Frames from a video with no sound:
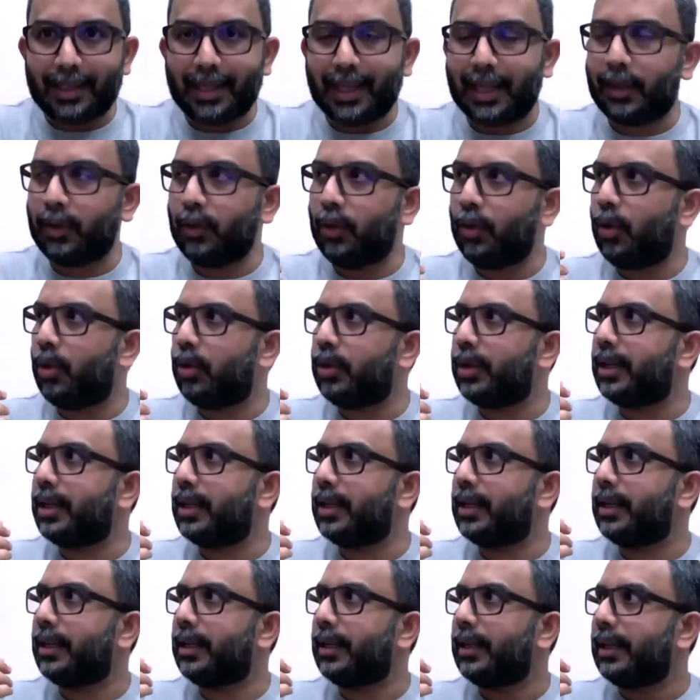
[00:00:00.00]
They are no
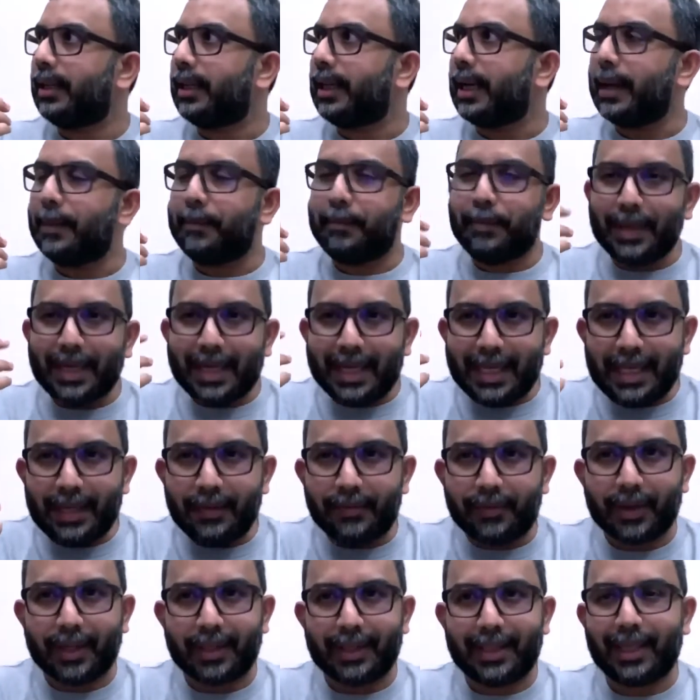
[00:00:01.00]
longer a
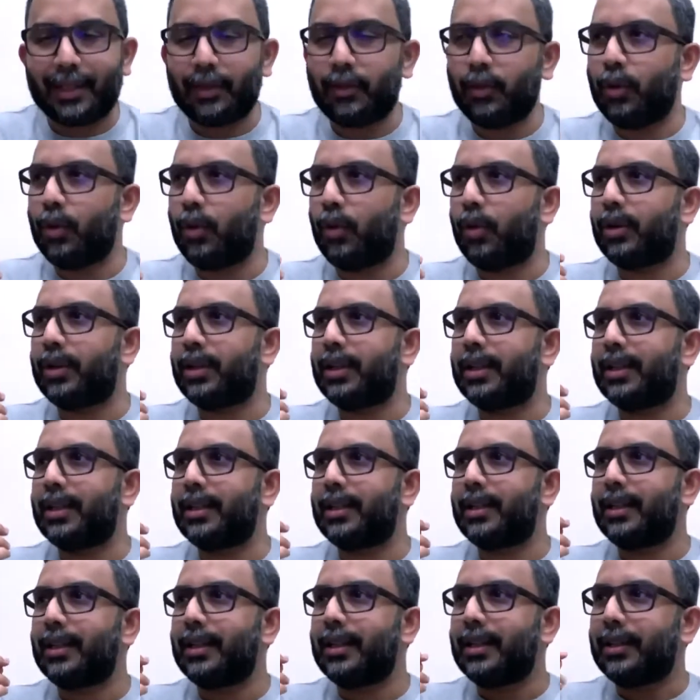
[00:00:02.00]
believer. They're no
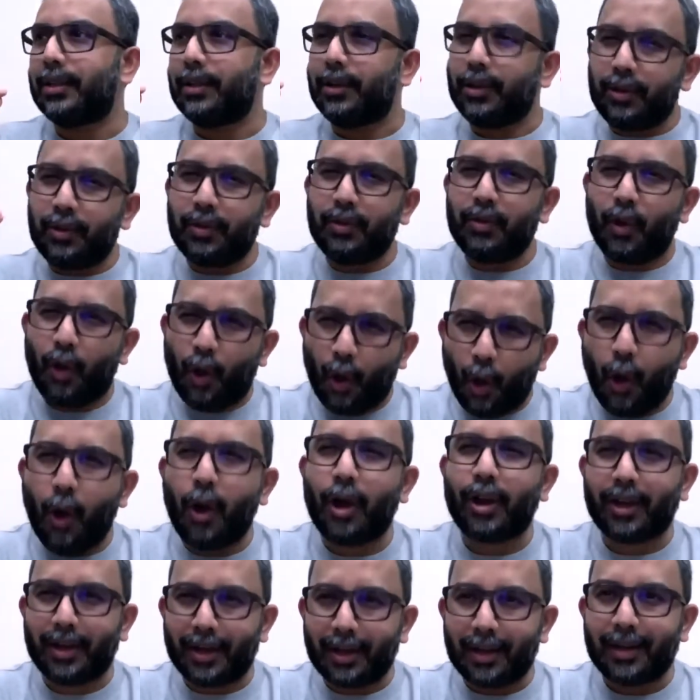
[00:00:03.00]
longer,
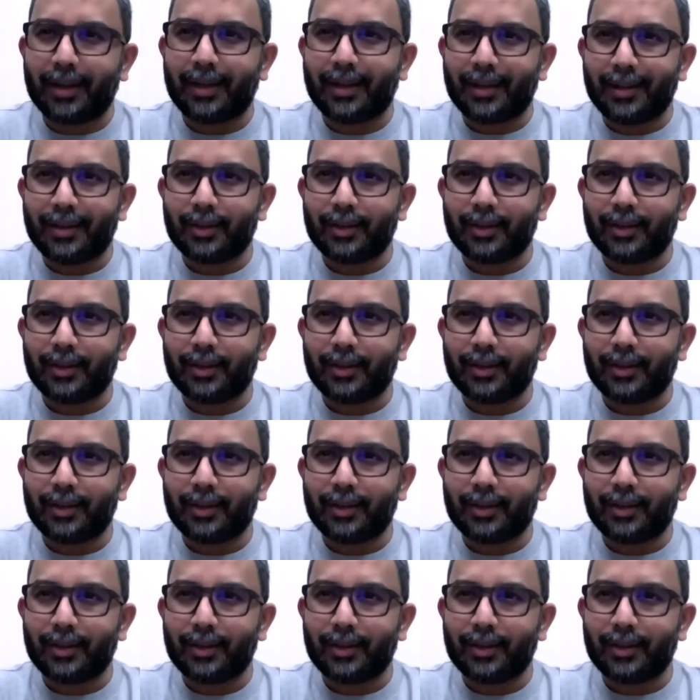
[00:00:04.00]
on.